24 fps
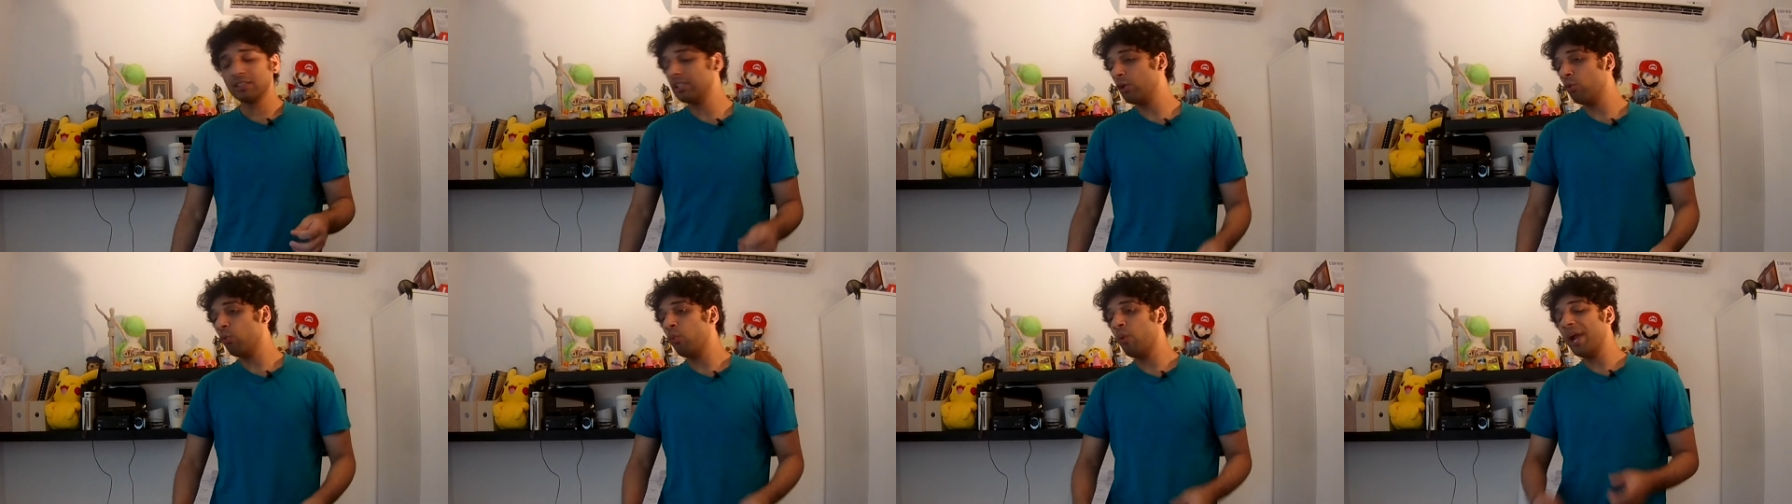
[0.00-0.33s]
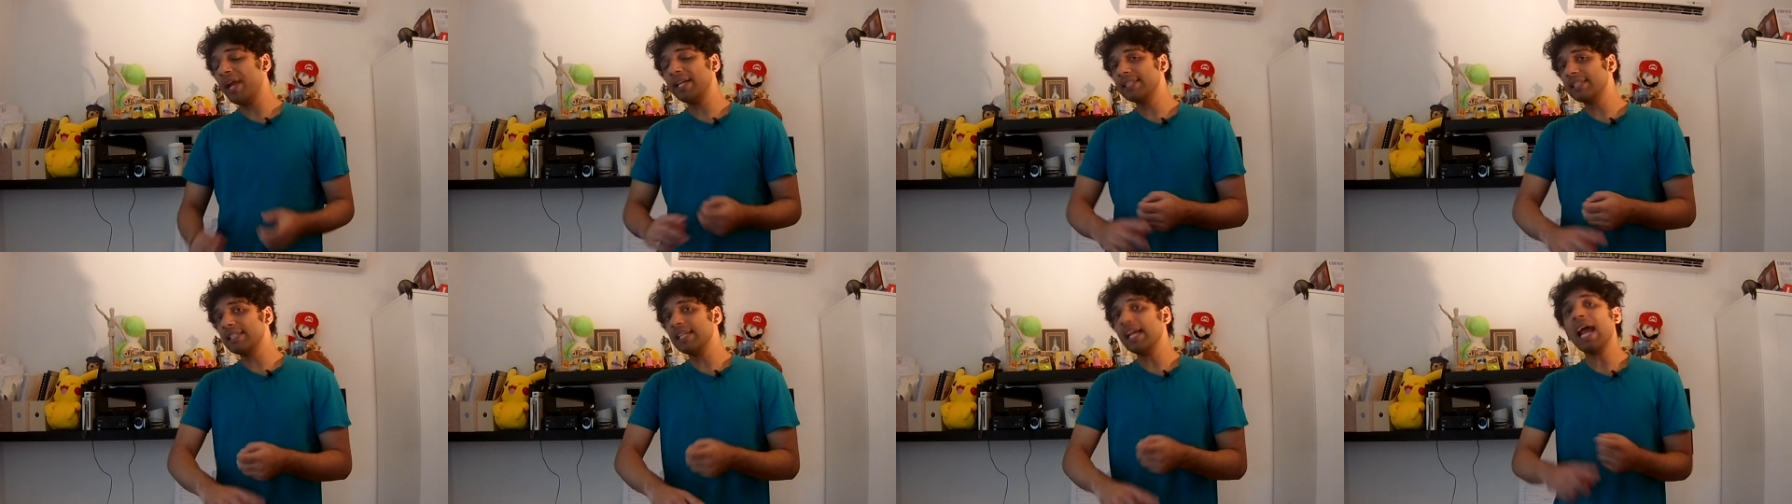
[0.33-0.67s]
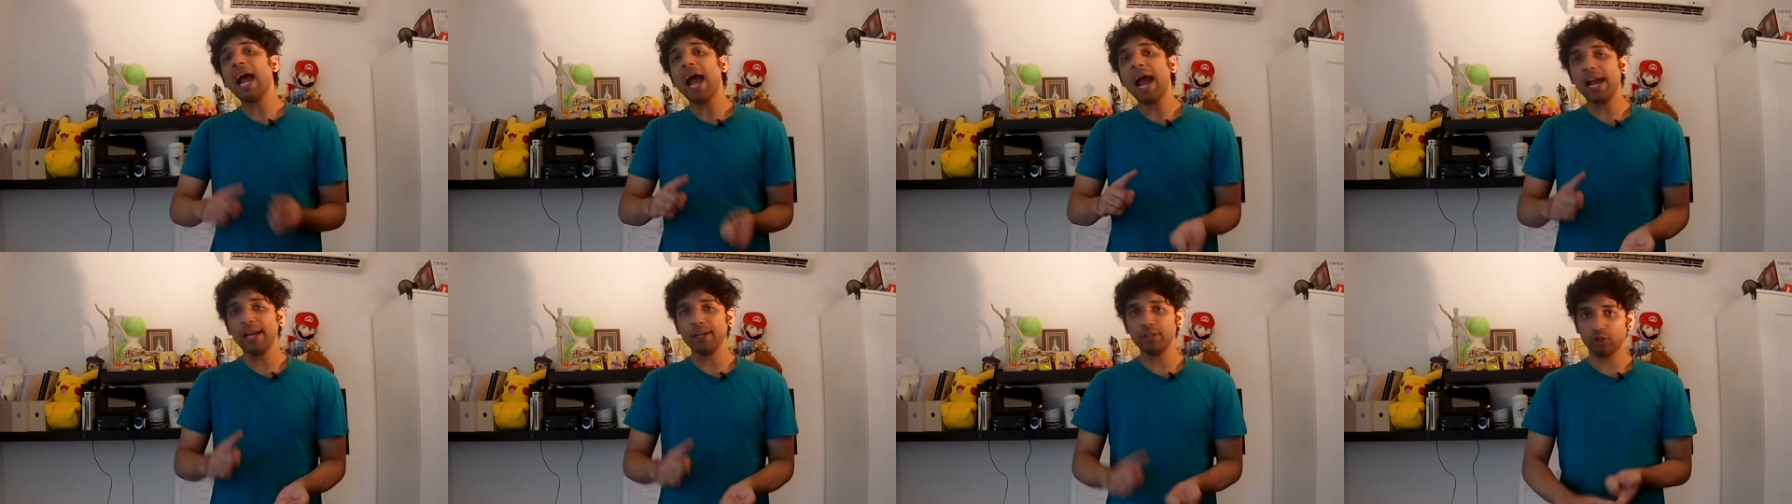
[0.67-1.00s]
the way she
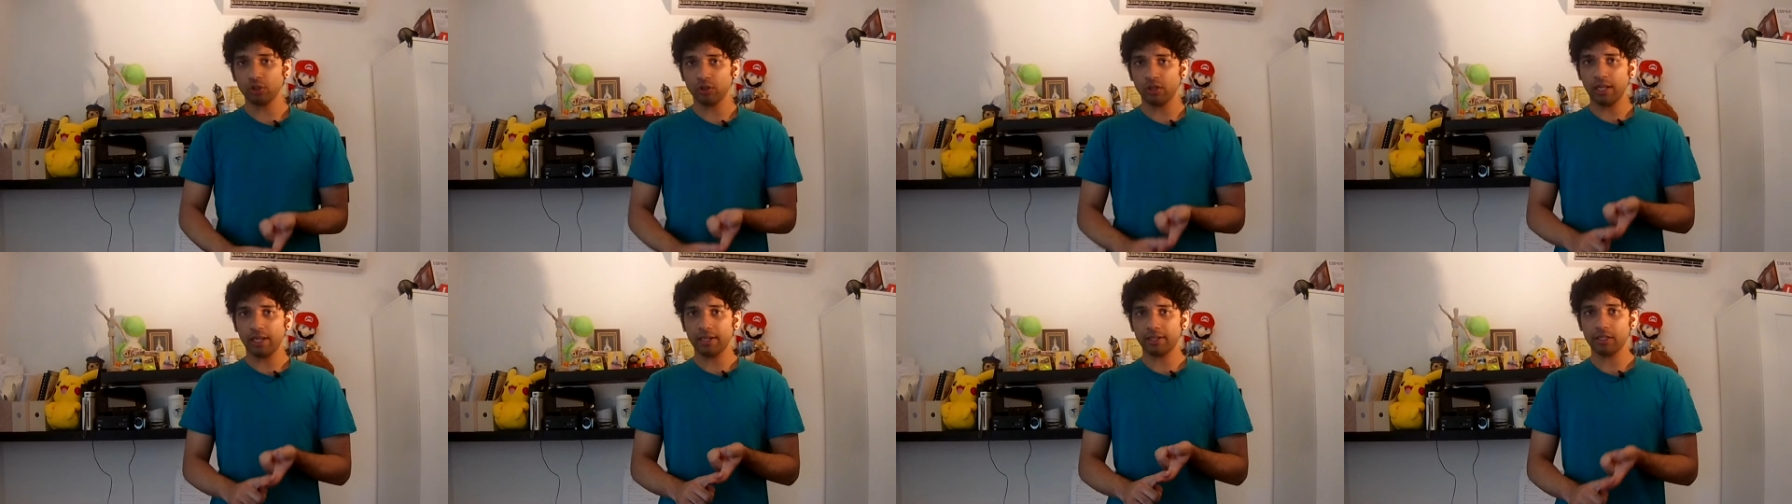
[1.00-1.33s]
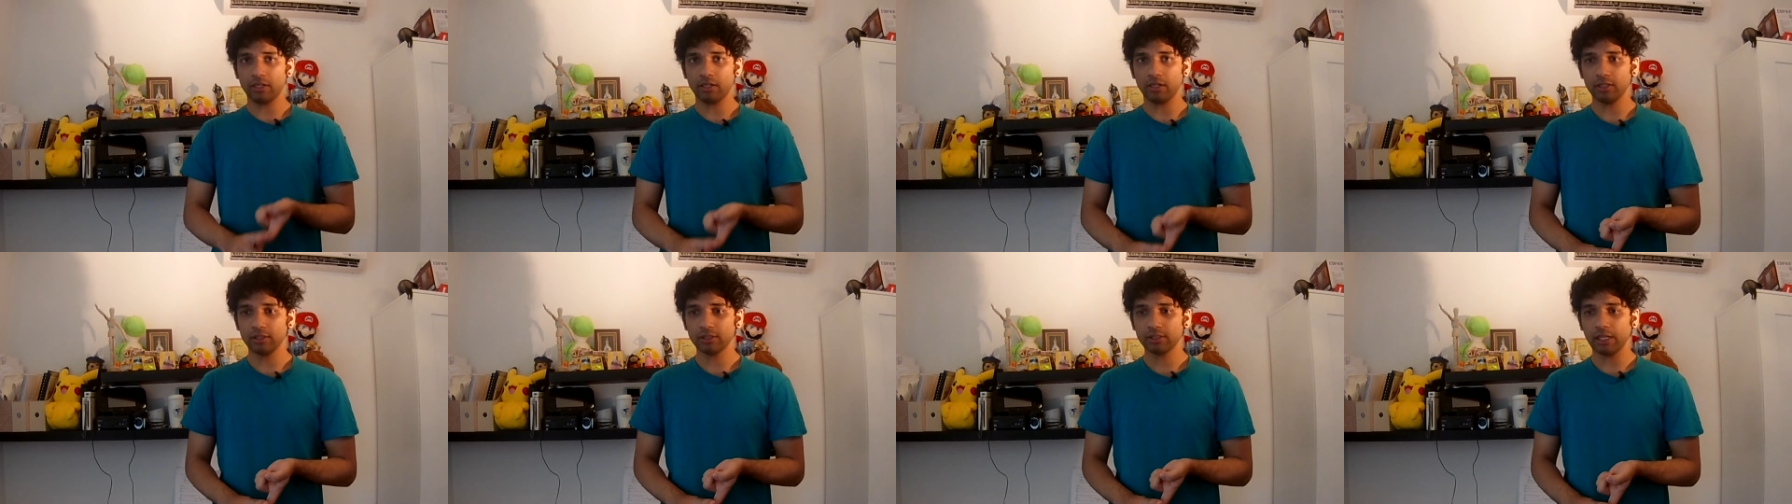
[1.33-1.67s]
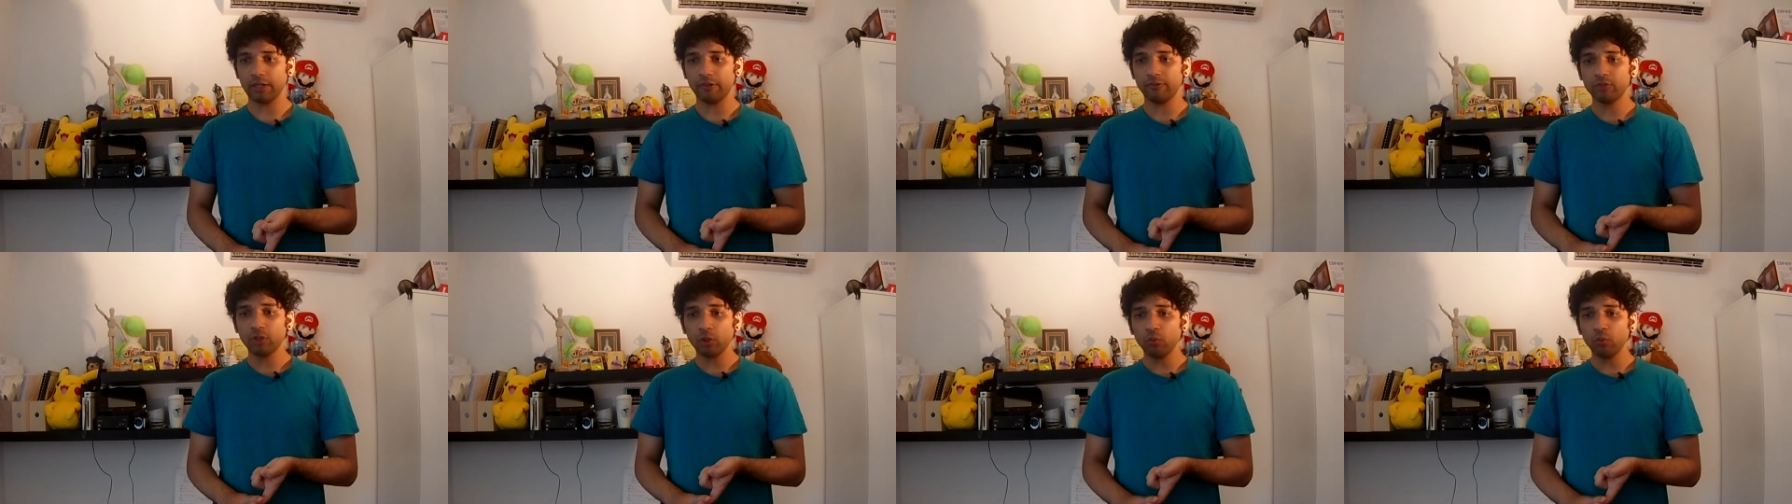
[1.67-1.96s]
isolated herself,